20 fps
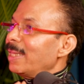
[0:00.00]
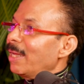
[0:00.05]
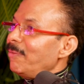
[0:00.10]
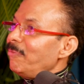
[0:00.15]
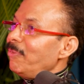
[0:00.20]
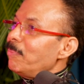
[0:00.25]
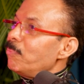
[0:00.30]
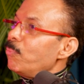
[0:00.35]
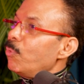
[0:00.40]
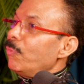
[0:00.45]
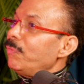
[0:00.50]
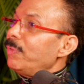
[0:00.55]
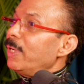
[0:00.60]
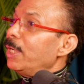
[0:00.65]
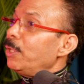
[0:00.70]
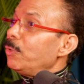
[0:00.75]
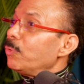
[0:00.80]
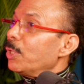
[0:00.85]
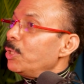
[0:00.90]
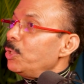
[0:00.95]
And then we
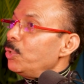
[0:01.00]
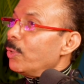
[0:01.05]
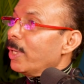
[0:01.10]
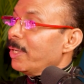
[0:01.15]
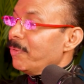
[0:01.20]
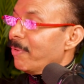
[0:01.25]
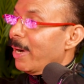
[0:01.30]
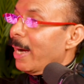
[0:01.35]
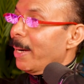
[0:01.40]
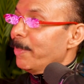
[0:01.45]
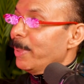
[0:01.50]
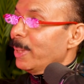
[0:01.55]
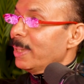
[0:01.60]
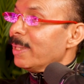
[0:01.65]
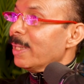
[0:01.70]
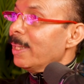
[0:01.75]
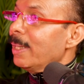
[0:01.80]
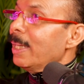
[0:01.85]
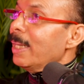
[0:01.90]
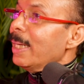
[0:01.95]
moved her into a new
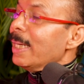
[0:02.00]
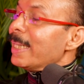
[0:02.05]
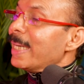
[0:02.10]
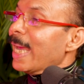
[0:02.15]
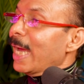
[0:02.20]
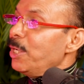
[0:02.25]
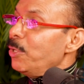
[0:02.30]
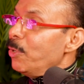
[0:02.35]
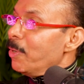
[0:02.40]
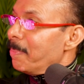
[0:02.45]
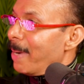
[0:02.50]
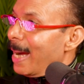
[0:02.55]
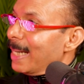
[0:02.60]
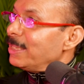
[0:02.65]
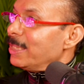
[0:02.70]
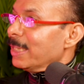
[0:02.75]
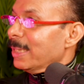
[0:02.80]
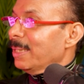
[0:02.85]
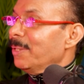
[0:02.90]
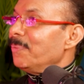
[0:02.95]
environment. Can you
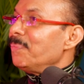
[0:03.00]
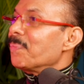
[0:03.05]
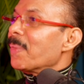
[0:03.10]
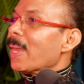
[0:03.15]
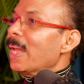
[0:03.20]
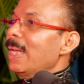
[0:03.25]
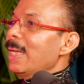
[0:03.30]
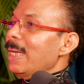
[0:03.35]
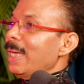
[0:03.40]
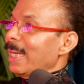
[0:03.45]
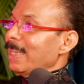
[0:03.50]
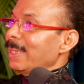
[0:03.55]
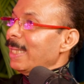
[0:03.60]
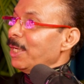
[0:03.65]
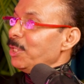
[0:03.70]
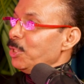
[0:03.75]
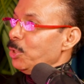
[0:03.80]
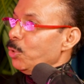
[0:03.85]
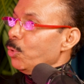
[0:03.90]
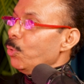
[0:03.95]
imagine
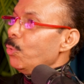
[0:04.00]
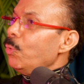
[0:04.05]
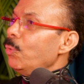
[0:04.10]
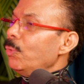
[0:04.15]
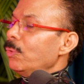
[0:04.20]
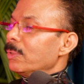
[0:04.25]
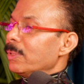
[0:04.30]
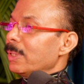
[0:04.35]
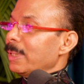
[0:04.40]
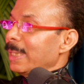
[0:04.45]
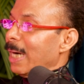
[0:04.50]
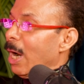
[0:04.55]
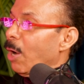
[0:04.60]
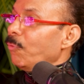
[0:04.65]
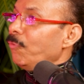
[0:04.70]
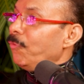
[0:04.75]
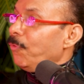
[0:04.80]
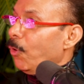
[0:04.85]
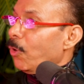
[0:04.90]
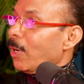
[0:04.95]
in that new
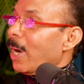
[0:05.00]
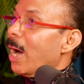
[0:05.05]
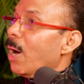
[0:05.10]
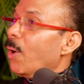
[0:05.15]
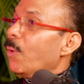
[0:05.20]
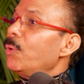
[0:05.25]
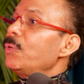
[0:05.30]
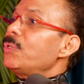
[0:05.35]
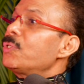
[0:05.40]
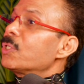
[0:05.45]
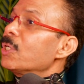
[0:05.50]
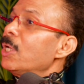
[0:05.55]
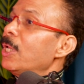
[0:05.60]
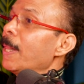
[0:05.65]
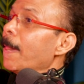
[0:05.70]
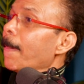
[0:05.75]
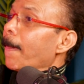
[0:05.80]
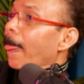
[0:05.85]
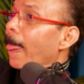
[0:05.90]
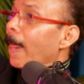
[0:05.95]
ground floor house
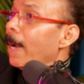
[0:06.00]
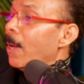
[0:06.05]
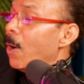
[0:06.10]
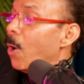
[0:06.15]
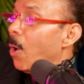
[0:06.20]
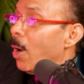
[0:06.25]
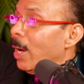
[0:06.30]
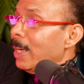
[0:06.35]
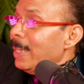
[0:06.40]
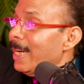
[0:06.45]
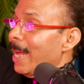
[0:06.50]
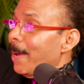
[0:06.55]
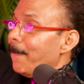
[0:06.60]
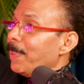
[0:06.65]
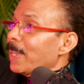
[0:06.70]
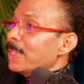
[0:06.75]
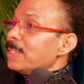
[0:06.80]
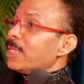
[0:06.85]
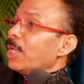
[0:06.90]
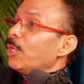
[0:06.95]
on
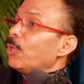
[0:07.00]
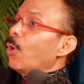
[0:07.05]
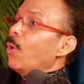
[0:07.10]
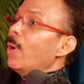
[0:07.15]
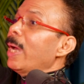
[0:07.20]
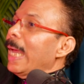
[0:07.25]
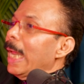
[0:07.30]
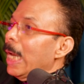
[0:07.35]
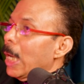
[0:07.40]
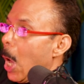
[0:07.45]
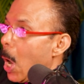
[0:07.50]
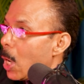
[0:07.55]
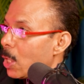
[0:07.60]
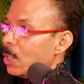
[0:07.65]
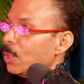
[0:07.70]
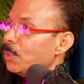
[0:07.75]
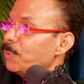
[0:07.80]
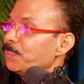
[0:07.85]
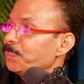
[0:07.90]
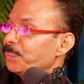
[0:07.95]
Nepean Road,
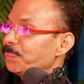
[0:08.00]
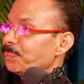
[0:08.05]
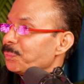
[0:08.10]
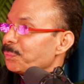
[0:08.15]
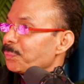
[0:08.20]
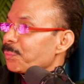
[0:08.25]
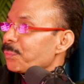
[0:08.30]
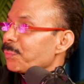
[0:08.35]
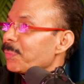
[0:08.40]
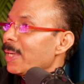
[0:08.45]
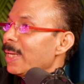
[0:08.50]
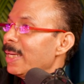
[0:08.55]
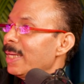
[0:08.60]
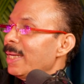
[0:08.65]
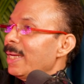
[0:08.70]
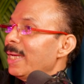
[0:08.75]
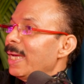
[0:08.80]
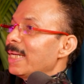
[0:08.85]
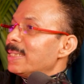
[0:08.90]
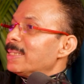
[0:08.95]
Hillock?
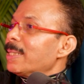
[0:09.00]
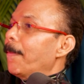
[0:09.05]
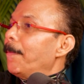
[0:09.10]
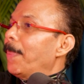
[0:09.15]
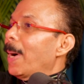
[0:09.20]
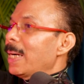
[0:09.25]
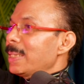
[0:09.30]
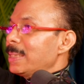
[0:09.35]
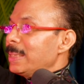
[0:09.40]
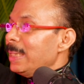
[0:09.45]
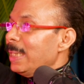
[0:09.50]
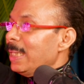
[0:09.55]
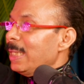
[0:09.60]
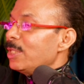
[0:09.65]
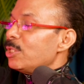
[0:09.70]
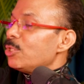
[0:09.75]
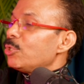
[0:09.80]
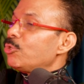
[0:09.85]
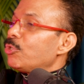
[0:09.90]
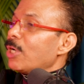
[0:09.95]
It's a
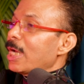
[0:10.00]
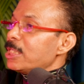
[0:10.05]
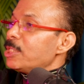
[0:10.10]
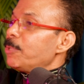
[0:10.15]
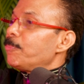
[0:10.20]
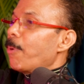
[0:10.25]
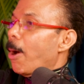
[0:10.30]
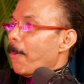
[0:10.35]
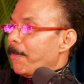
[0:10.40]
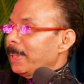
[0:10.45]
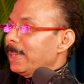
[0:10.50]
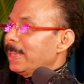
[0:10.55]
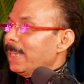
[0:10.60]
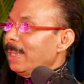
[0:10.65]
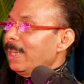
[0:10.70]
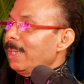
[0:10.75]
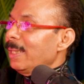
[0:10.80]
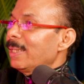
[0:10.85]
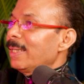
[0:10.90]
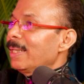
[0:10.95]
Parsi trust
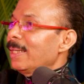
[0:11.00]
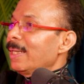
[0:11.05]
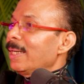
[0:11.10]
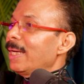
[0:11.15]
property.